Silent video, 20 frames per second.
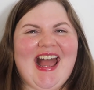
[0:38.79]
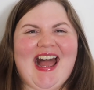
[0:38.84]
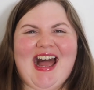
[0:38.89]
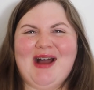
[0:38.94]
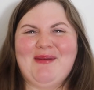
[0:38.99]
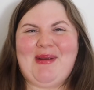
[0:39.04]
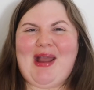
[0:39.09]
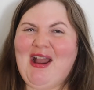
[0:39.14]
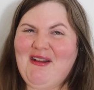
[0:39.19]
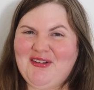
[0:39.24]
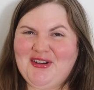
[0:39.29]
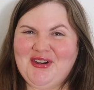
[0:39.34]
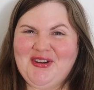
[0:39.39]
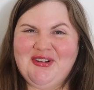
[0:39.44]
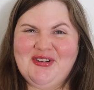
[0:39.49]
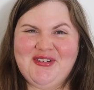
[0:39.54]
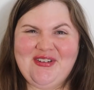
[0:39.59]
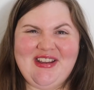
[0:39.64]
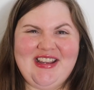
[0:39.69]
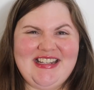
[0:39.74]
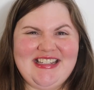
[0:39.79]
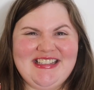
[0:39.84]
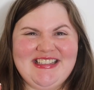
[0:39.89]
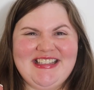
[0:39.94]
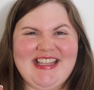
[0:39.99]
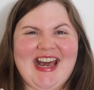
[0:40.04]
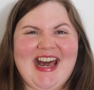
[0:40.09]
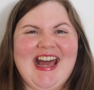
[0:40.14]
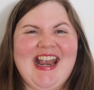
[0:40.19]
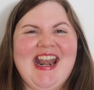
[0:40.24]
After we do
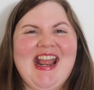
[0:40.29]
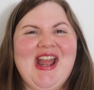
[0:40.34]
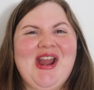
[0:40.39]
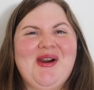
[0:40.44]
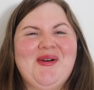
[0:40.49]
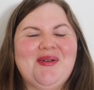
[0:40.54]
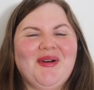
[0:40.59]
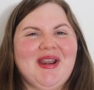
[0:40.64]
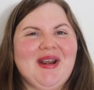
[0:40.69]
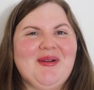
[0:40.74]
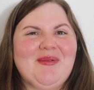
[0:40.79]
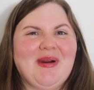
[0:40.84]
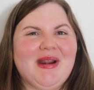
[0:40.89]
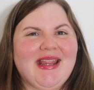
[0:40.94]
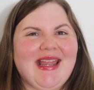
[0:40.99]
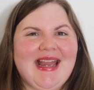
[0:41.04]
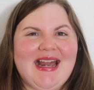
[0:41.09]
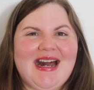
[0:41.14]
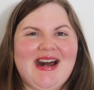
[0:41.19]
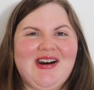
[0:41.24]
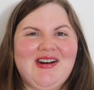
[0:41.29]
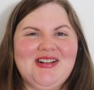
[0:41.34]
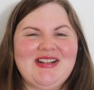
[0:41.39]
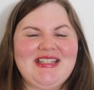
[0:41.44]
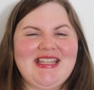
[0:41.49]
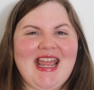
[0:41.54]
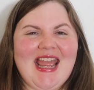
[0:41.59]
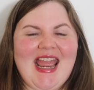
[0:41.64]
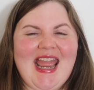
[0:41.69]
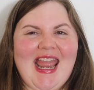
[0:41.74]
that, we're gonna work out
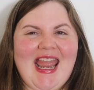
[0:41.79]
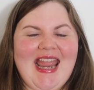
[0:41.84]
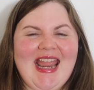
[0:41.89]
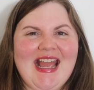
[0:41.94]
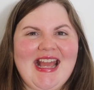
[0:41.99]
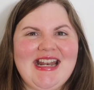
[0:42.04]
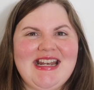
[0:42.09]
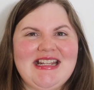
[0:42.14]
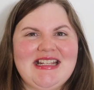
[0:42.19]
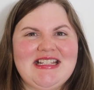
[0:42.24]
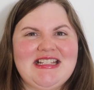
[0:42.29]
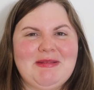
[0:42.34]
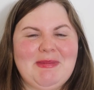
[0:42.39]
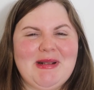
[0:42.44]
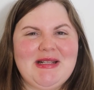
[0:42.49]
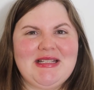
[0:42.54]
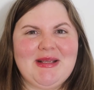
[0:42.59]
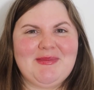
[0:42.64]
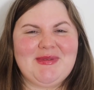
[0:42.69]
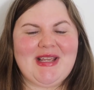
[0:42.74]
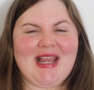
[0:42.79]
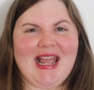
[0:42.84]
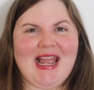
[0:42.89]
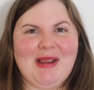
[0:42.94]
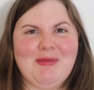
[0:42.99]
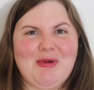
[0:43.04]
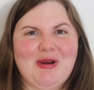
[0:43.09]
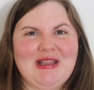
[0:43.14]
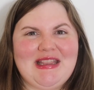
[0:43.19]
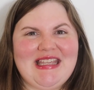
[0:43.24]
and spend some
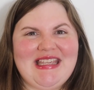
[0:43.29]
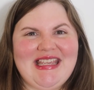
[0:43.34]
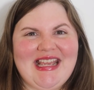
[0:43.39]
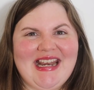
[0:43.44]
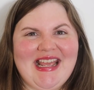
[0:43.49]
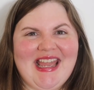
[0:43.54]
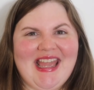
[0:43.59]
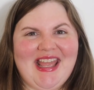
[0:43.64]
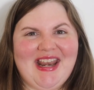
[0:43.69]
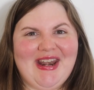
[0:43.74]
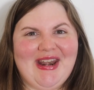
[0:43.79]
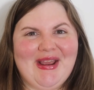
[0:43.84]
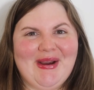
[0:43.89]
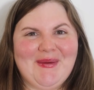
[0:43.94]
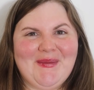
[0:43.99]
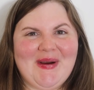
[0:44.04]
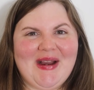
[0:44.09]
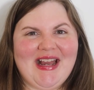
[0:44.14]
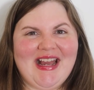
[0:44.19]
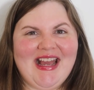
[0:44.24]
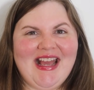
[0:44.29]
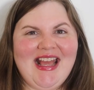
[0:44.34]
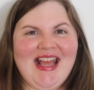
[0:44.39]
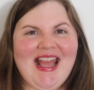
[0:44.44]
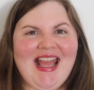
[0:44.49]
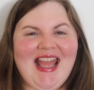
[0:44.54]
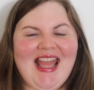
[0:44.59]
time with Yenna and Noah,